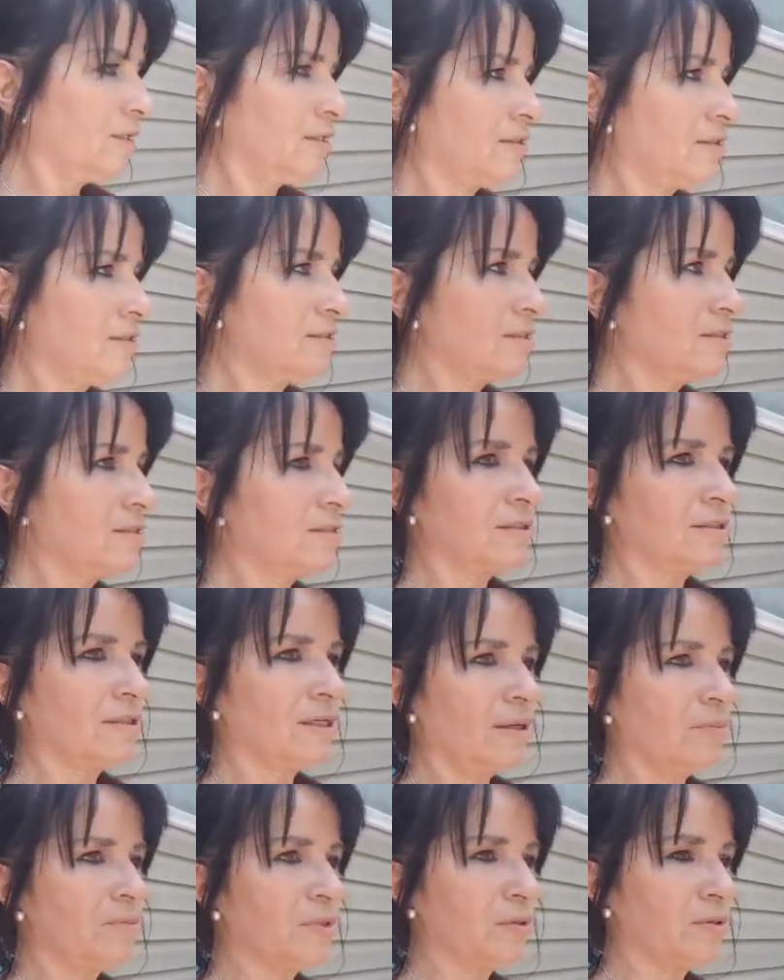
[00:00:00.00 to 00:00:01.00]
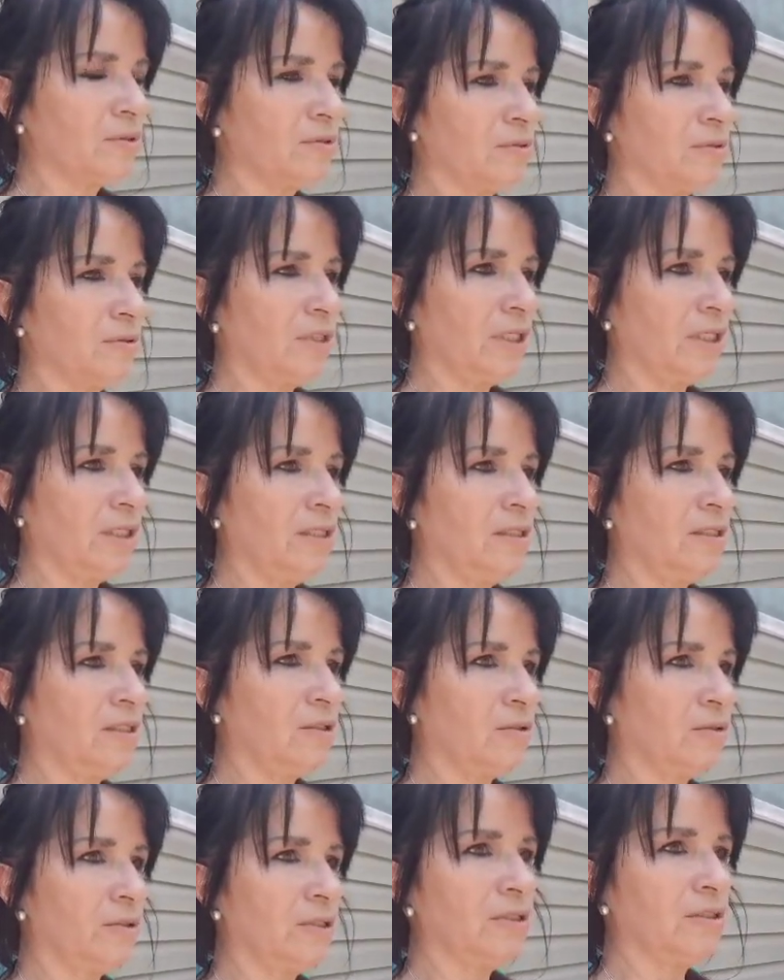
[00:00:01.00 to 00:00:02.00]
this is absolutely
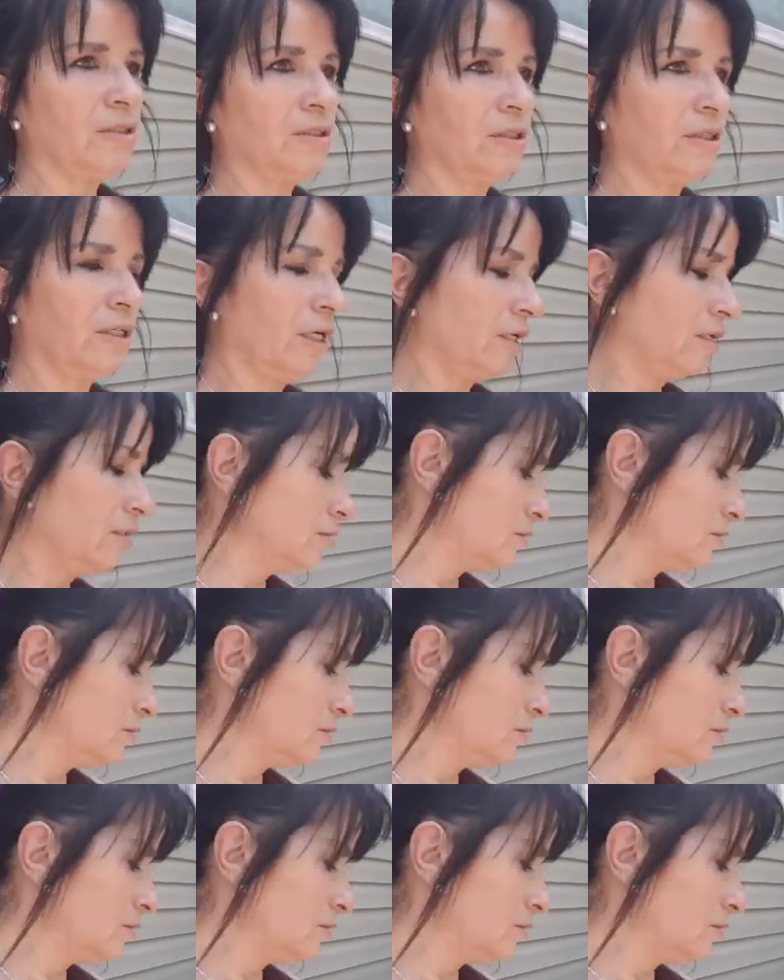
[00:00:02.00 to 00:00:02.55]
going to turn out